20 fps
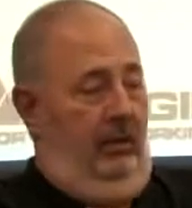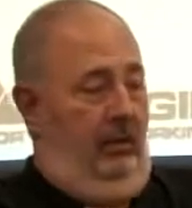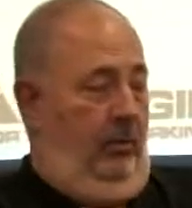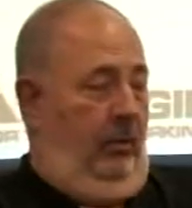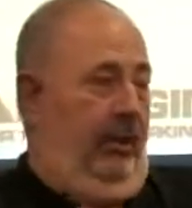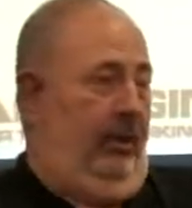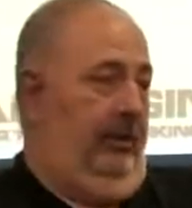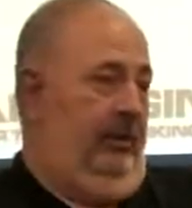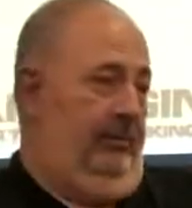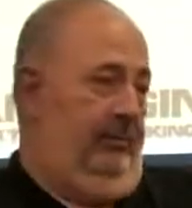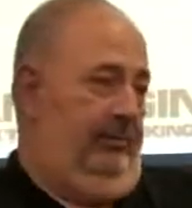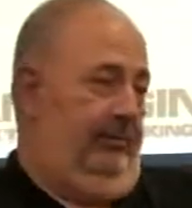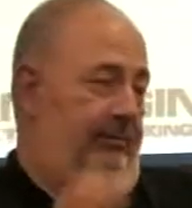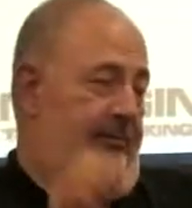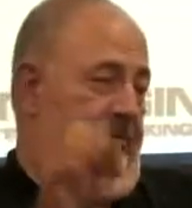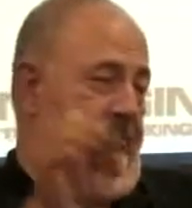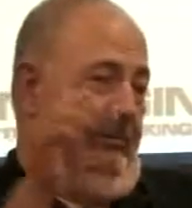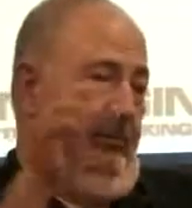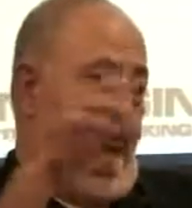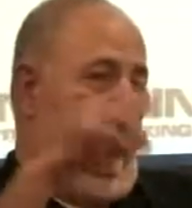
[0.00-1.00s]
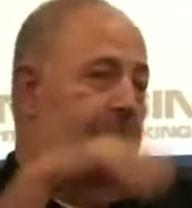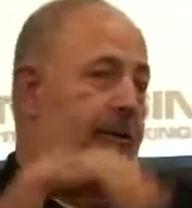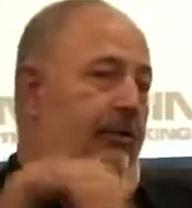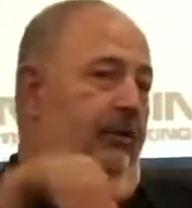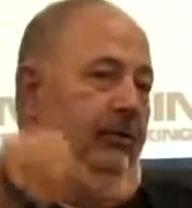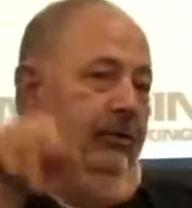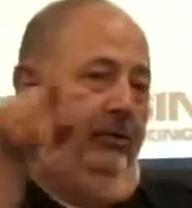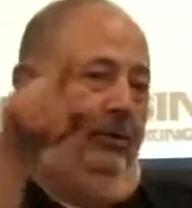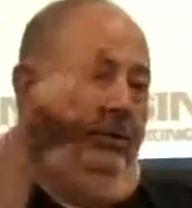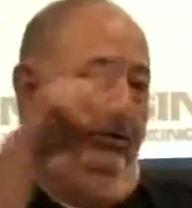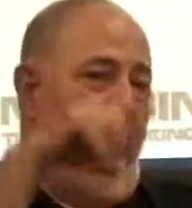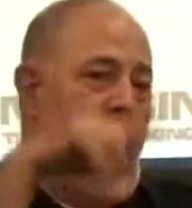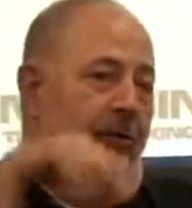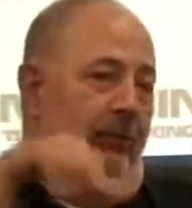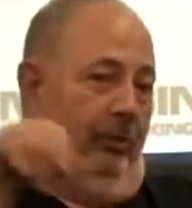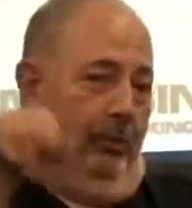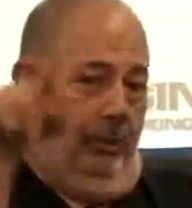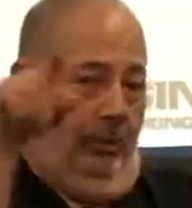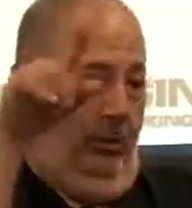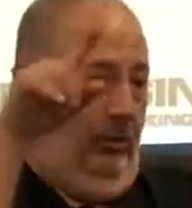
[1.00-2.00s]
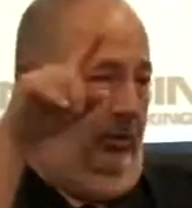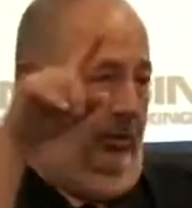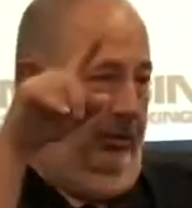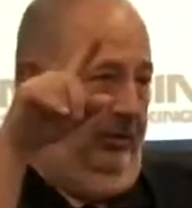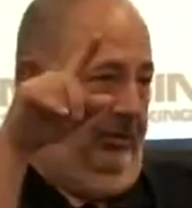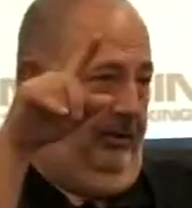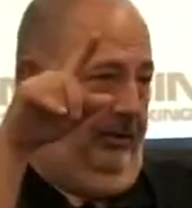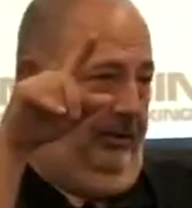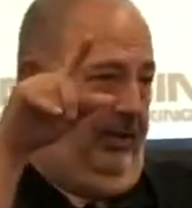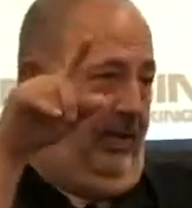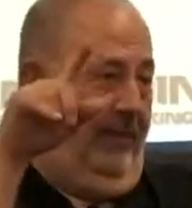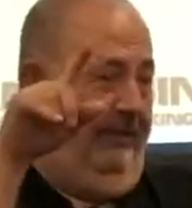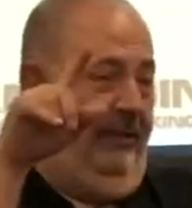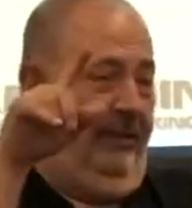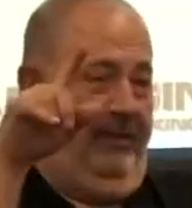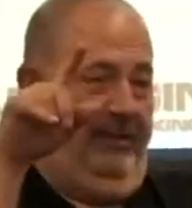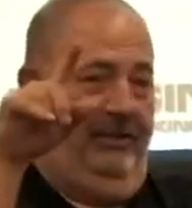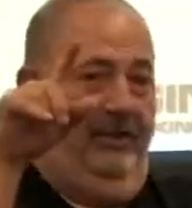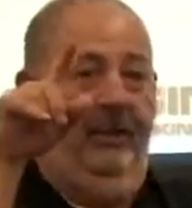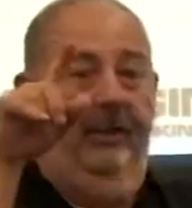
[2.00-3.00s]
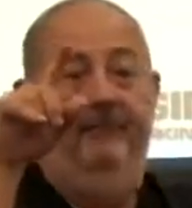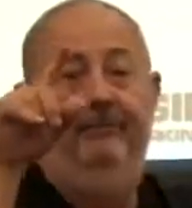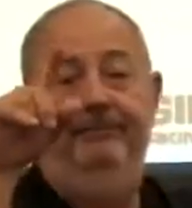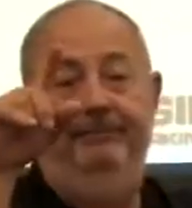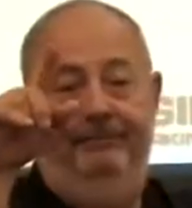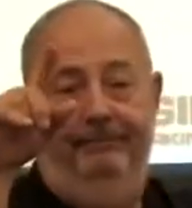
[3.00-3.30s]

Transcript: Well, Reel 2 got messed up.